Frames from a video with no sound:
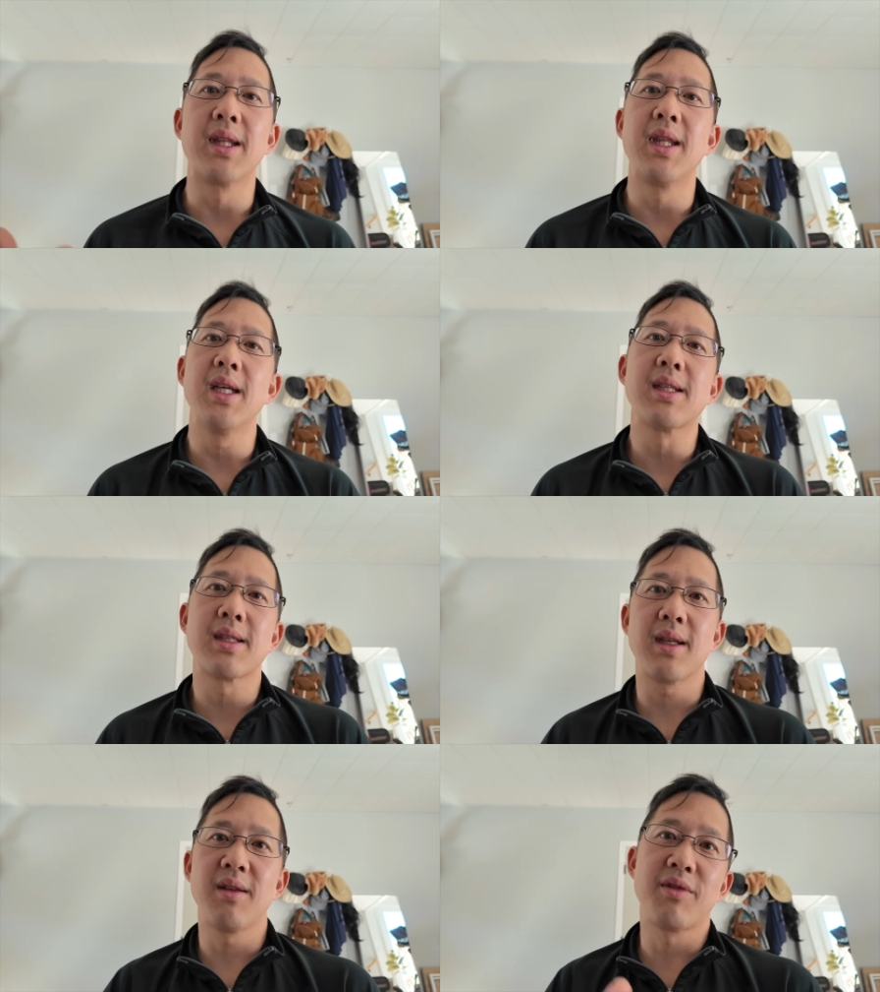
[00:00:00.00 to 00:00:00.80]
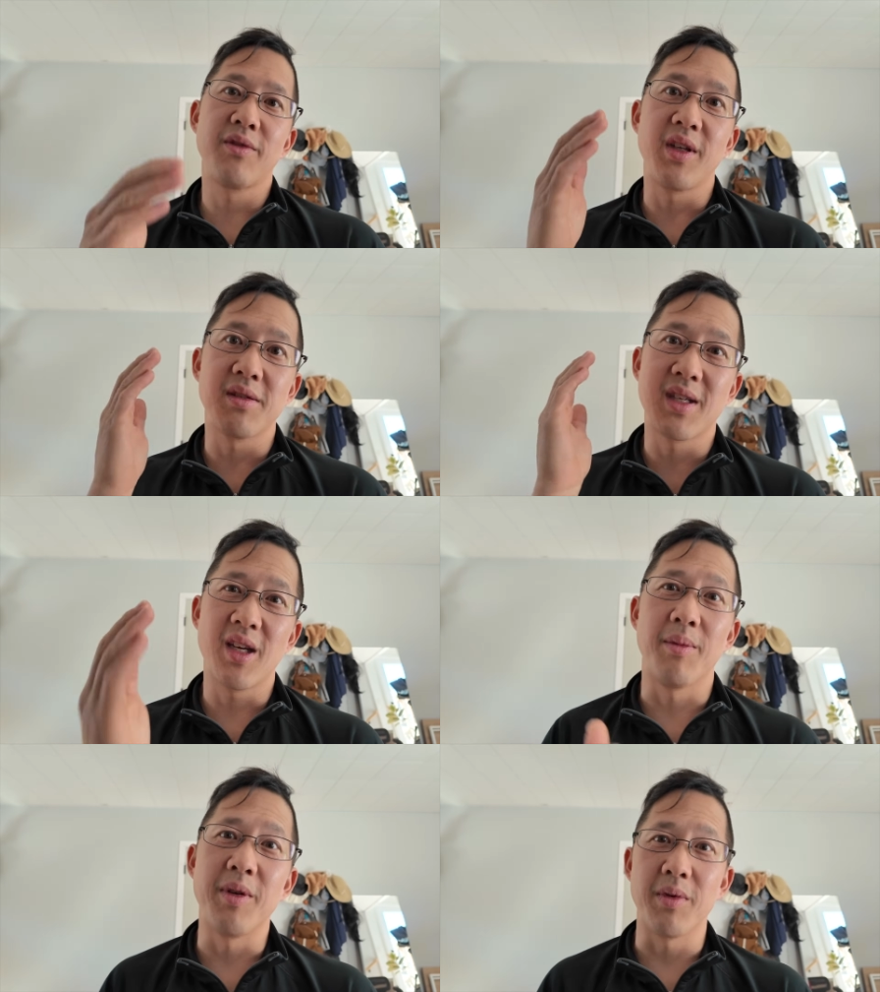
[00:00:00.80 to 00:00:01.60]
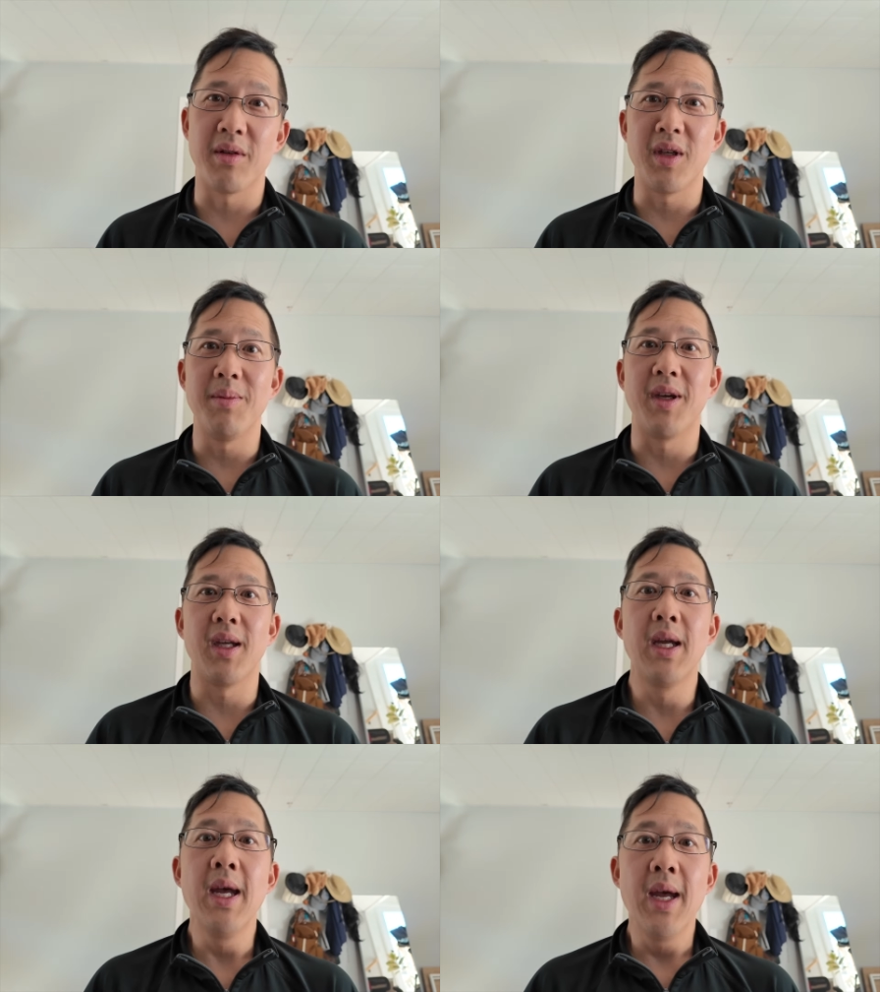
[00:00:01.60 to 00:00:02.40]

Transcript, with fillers: this and for videos to help you with your knee pain.